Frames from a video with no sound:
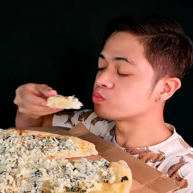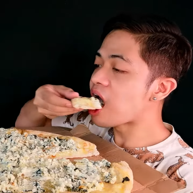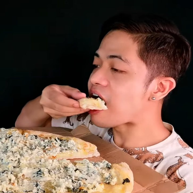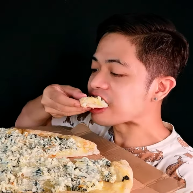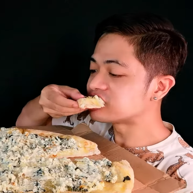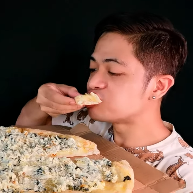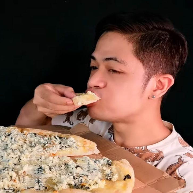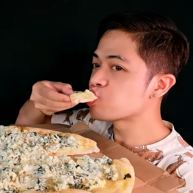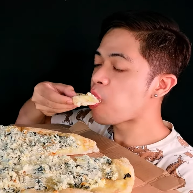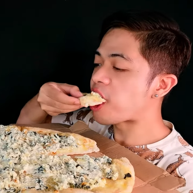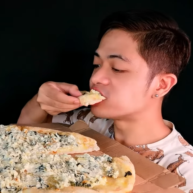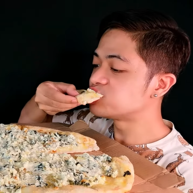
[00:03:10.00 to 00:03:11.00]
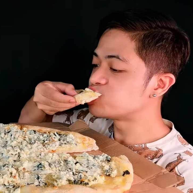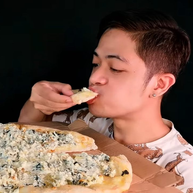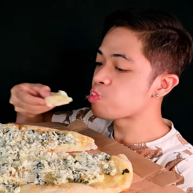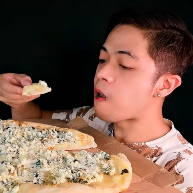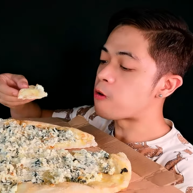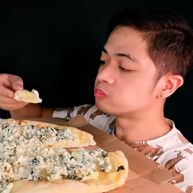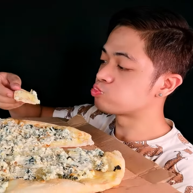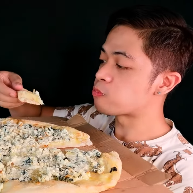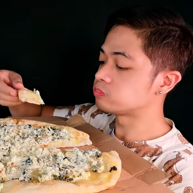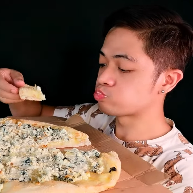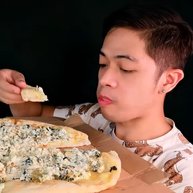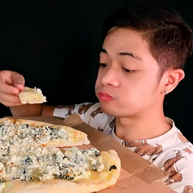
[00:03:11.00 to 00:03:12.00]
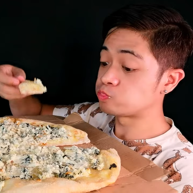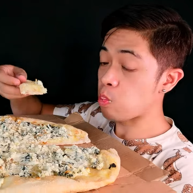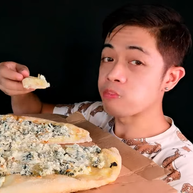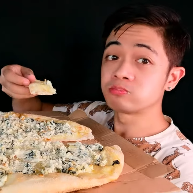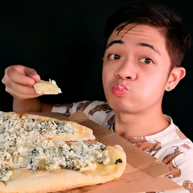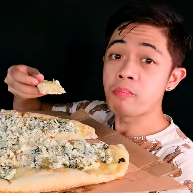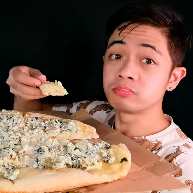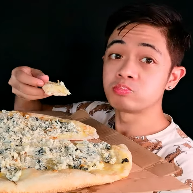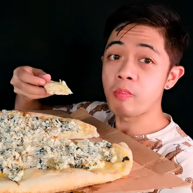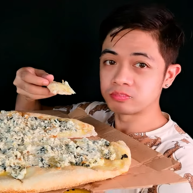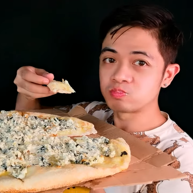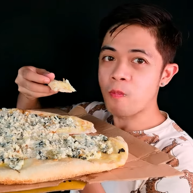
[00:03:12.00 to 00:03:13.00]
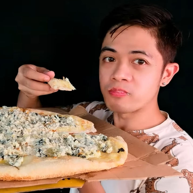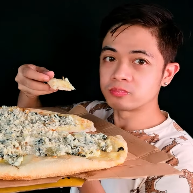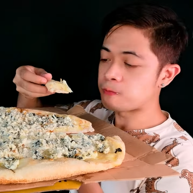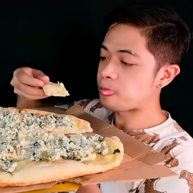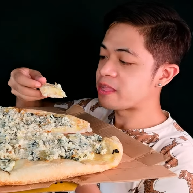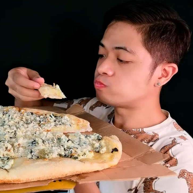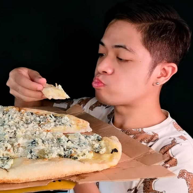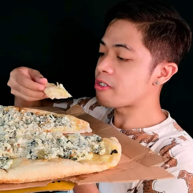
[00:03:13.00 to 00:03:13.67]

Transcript: its distinct spinach flavor, onion, and mayonnaise.